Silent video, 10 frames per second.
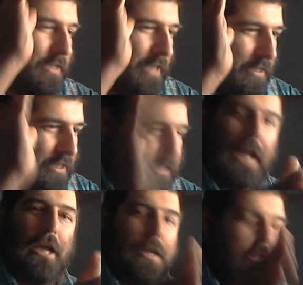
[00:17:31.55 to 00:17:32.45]
says,
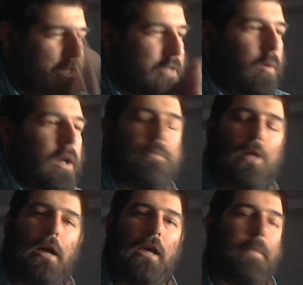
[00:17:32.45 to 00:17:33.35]
see, this is what
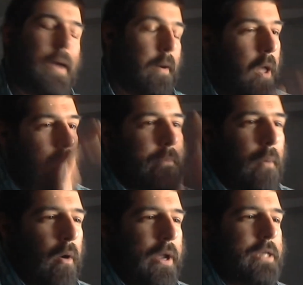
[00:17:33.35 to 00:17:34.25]
I'm talking about.
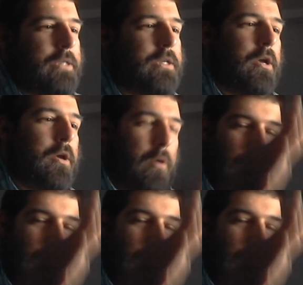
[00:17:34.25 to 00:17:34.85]
Boys